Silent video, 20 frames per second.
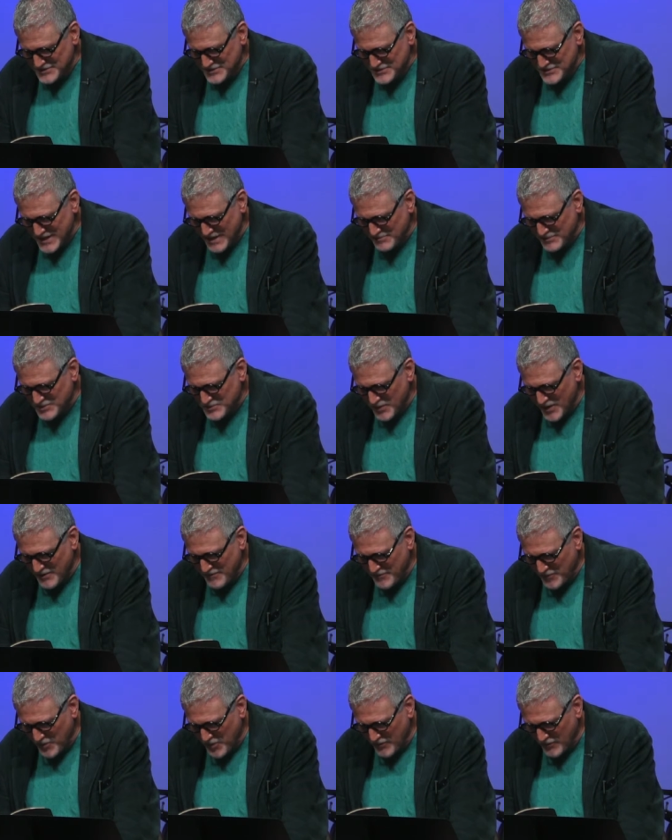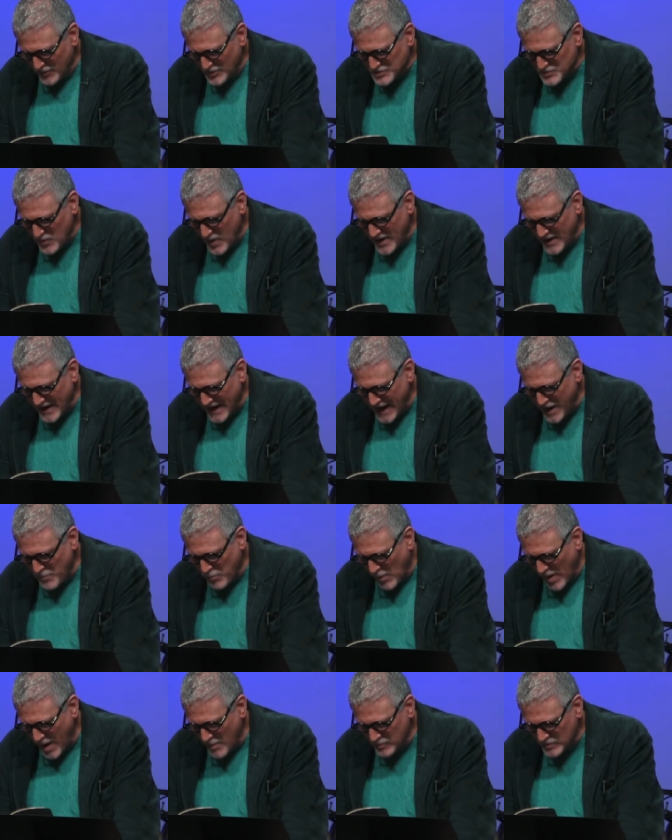chapter 24, verse 1. And
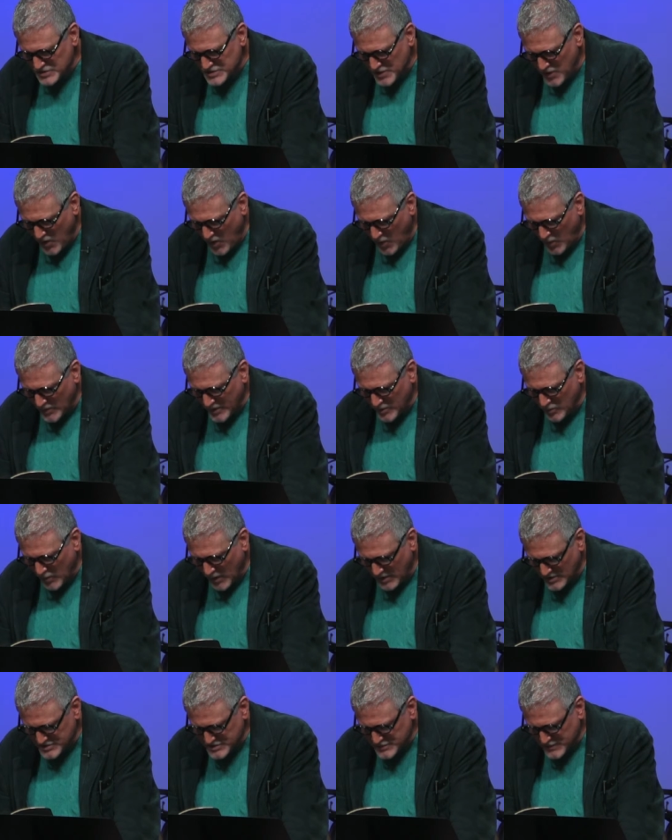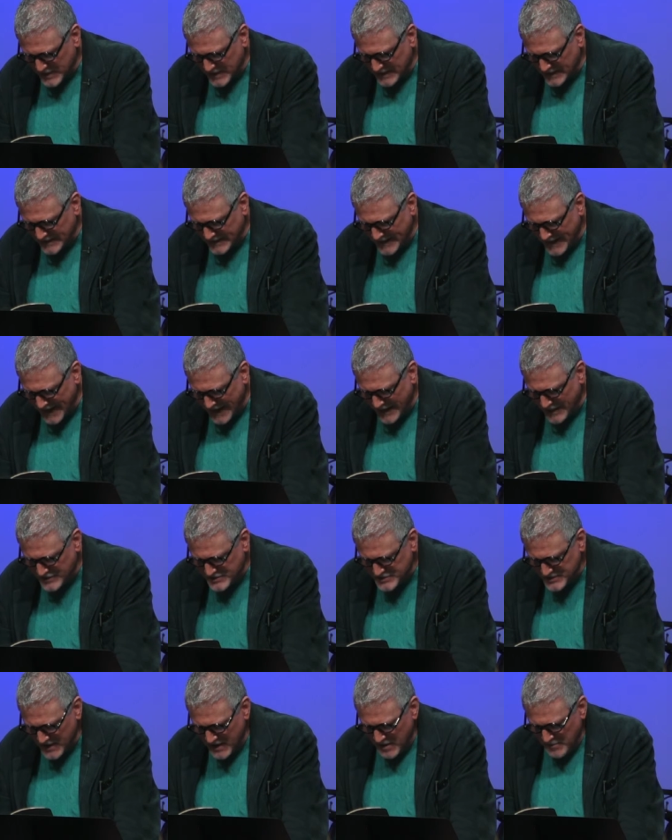Abraham was old and well stricken in
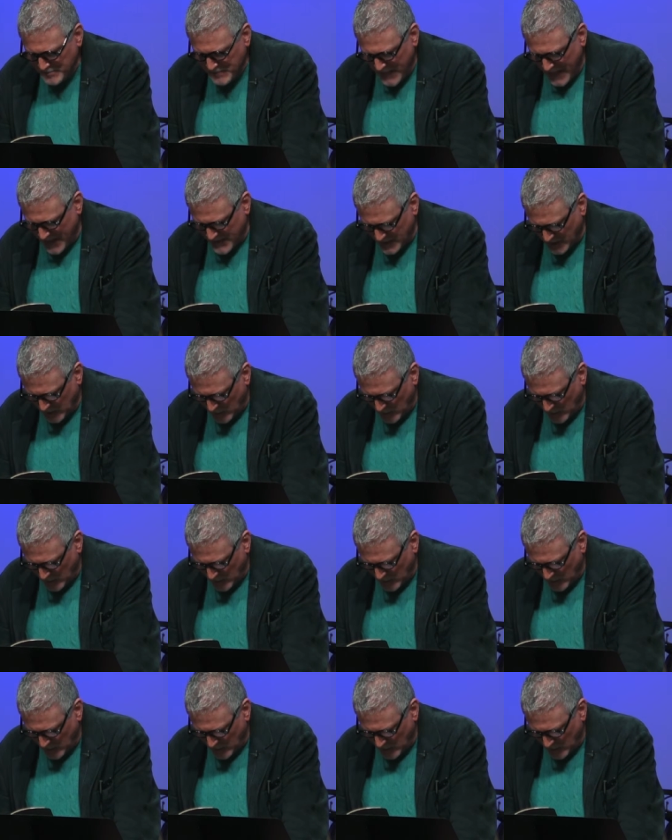age, and the